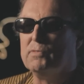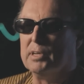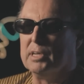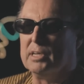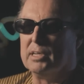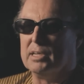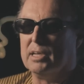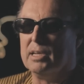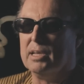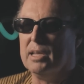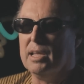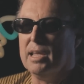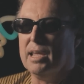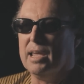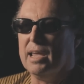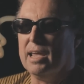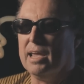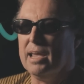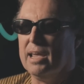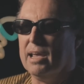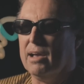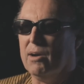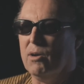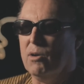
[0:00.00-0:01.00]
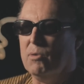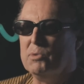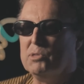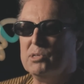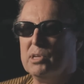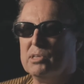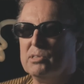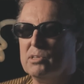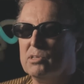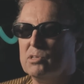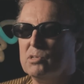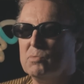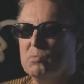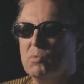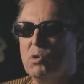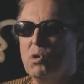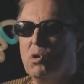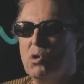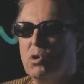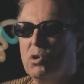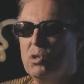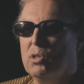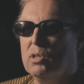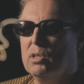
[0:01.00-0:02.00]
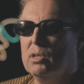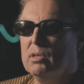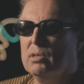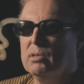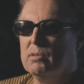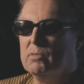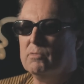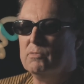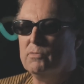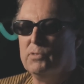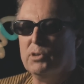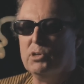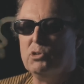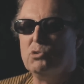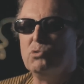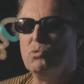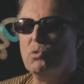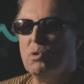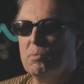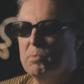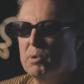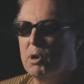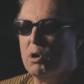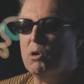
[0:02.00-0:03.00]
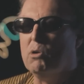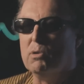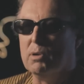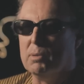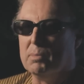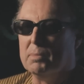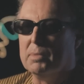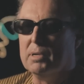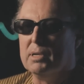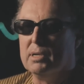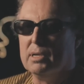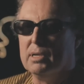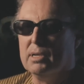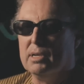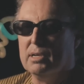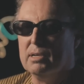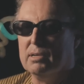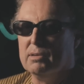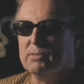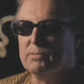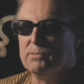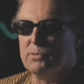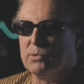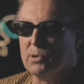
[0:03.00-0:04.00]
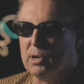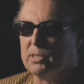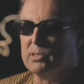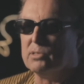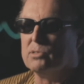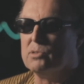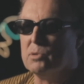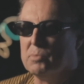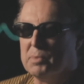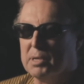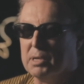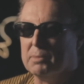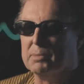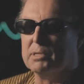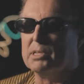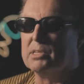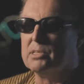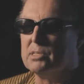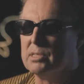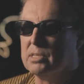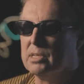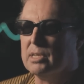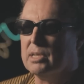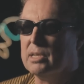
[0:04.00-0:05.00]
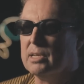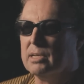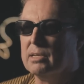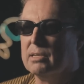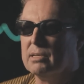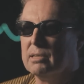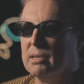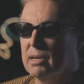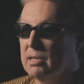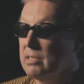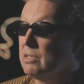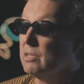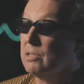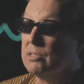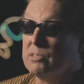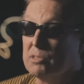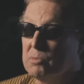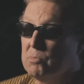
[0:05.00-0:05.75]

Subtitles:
it almost as a small visual poem for others to be able to see, I think is